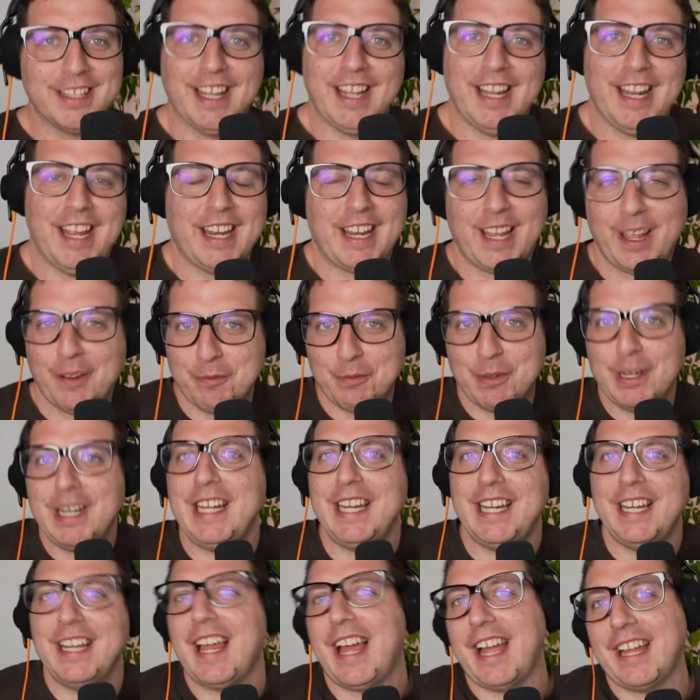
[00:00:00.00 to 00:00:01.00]
I
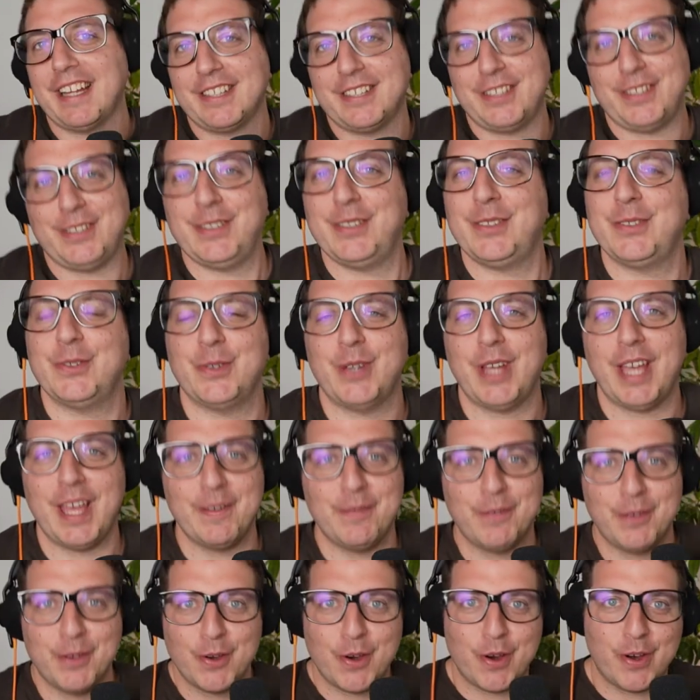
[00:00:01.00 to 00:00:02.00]
really like to
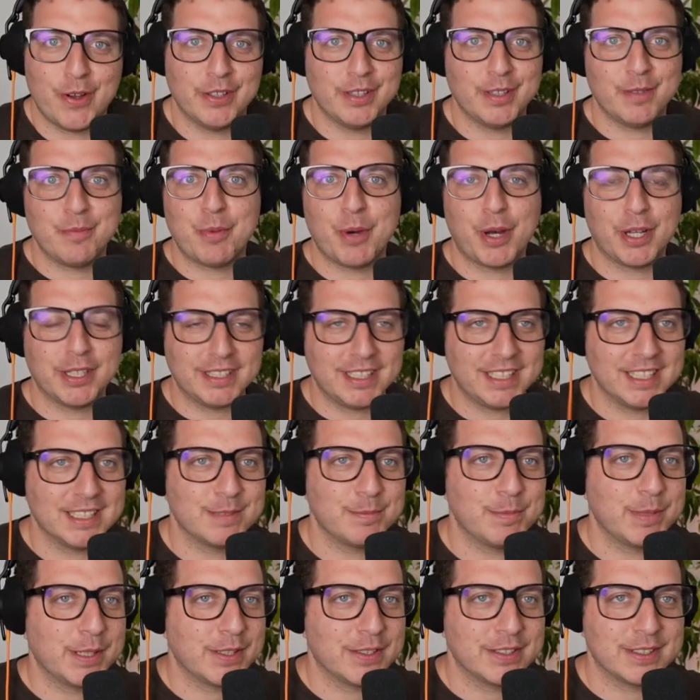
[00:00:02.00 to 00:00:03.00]
have you on the
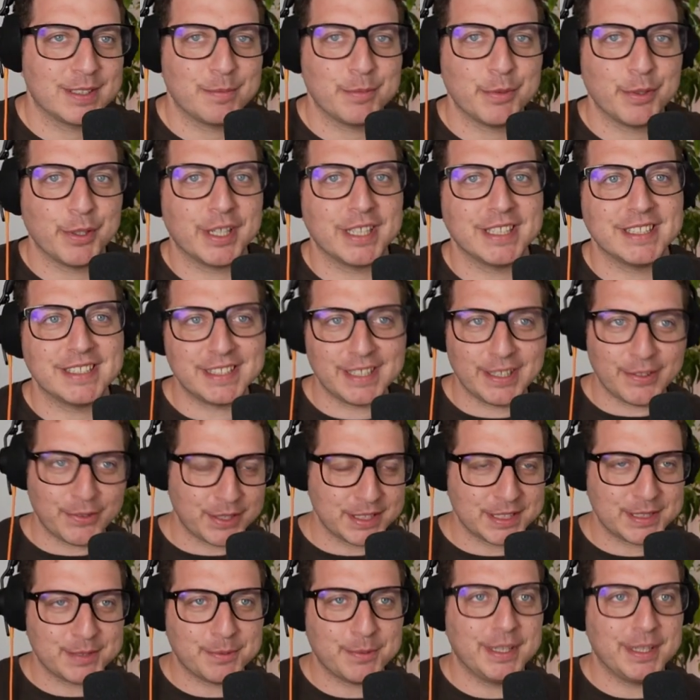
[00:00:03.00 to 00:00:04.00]
podcast because I'm doing a
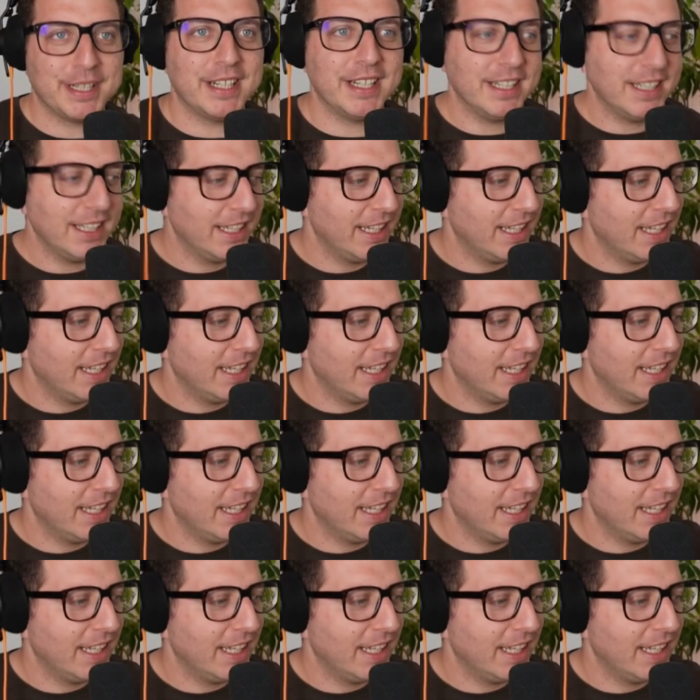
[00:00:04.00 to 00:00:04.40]
series where